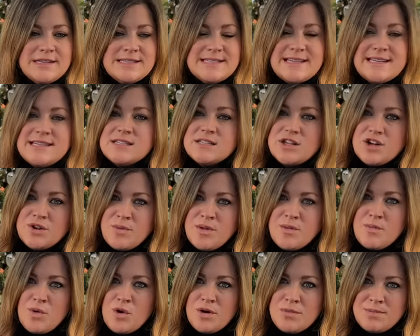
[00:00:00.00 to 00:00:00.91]
stays a little
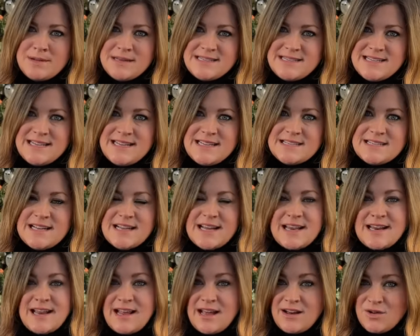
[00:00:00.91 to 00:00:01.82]
bit more petite. It
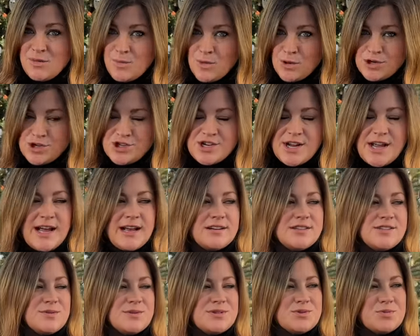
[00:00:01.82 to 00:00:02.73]
can handle more shade,
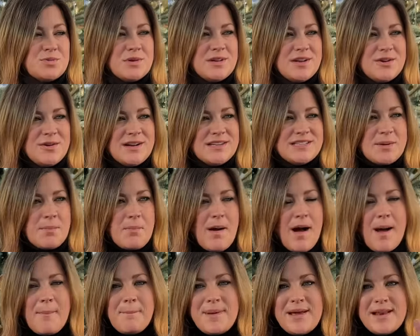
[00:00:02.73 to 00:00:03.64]
so it's really great to
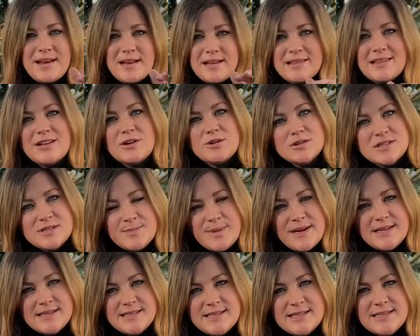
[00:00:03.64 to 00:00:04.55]
pop in little
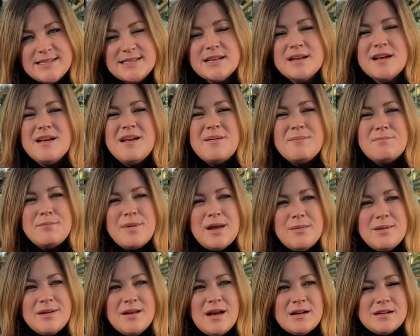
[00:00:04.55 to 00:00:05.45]
spaces.
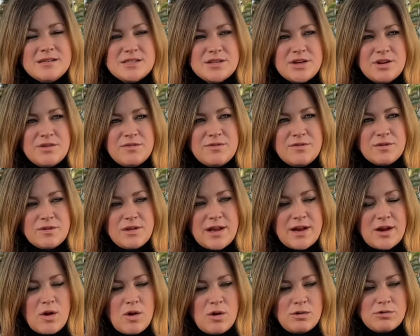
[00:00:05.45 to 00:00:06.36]
Maybe not as good for
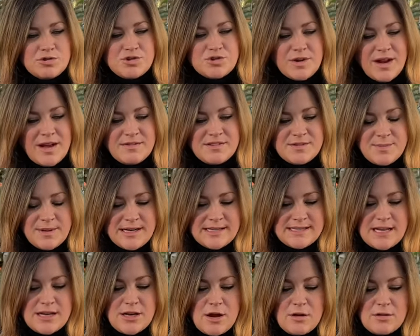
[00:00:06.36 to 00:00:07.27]
like whole drifts,
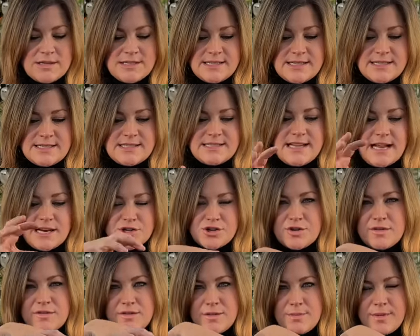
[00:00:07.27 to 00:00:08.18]
because I noticed the
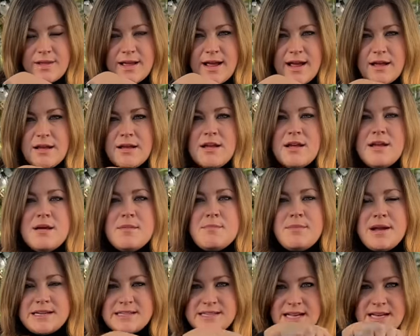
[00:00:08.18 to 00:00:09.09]
center of the plant
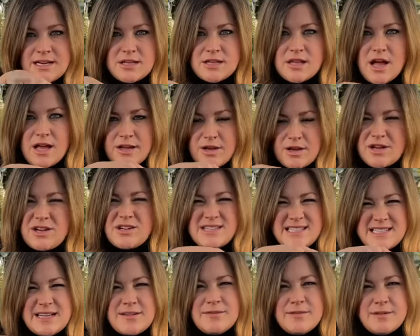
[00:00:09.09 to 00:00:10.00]
maintained a lot. You could
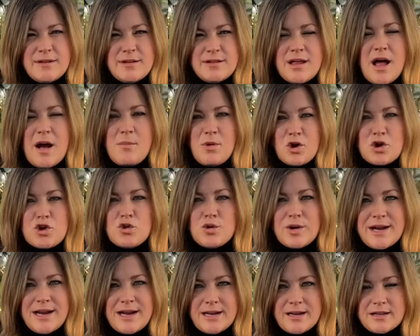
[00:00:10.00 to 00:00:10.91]
see a lot more
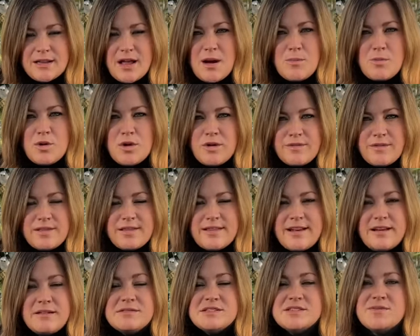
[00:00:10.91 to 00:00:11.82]
green, a lot more of the
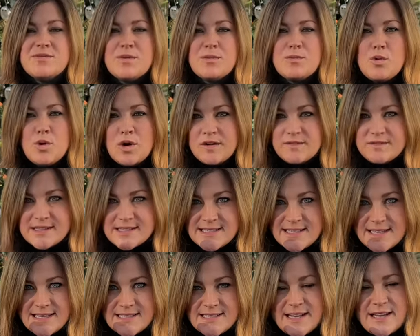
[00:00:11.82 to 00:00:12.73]
leaves for more of the
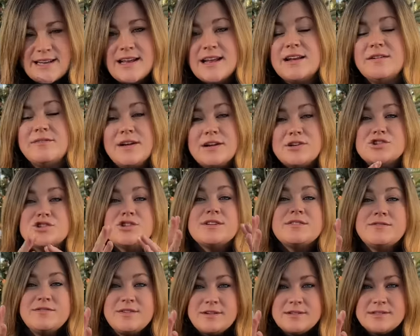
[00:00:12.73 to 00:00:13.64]
season. It eventually
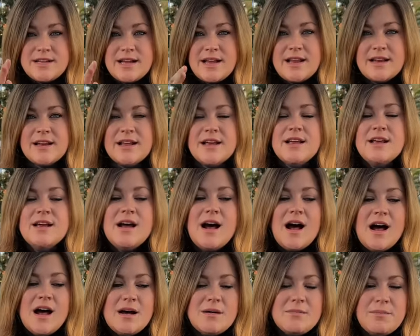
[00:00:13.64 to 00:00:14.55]
filled in,
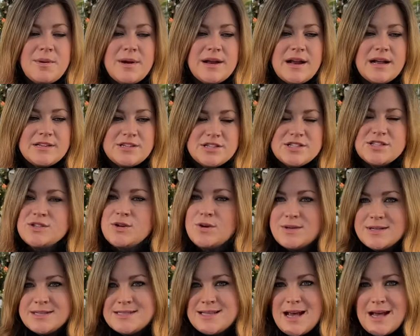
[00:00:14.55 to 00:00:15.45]
but I just
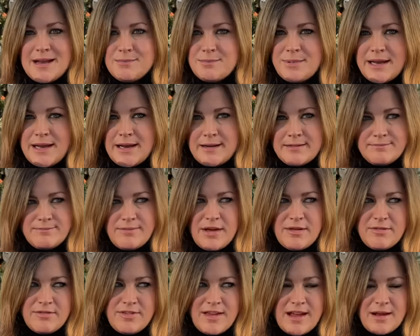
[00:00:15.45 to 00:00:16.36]
noticed that being
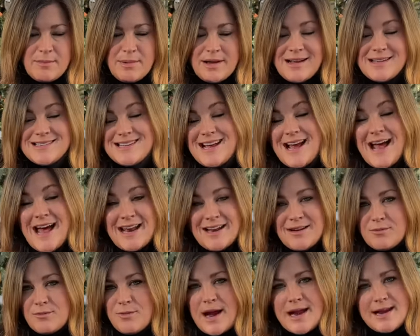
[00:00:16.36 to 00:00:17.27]
a thing because I had
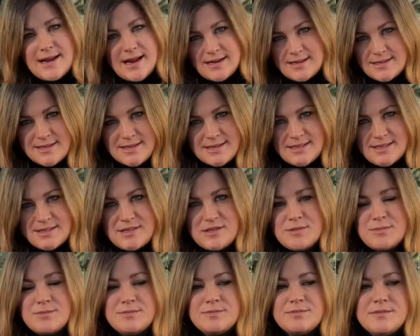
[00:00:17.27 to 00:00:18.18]
it right next to
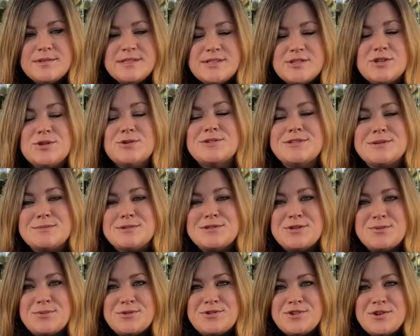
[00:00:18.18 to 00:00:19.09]
some
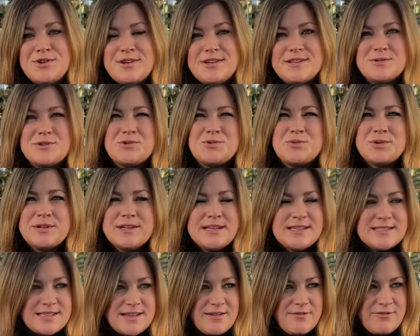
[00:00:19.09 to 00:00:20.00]
Supertunias, which really
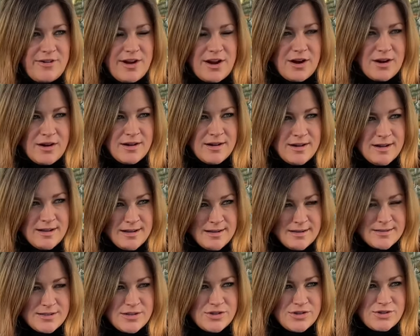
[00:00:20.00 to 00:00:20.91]
isn't fair
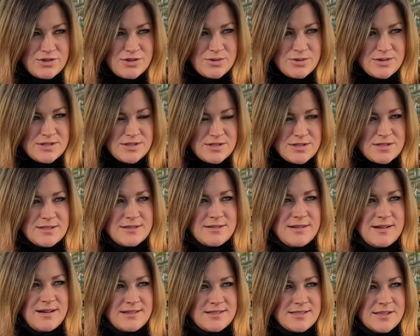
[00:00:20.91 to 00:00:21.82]
to do to
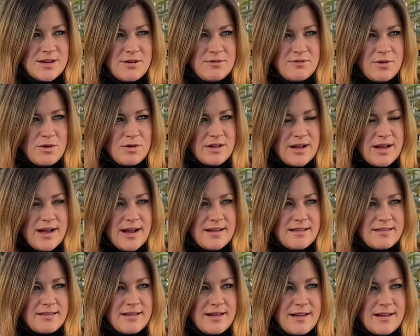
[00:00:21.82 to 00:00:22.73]
a Scaevola, I
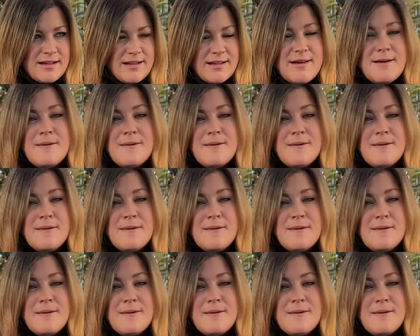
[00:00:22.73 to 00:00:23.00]
think.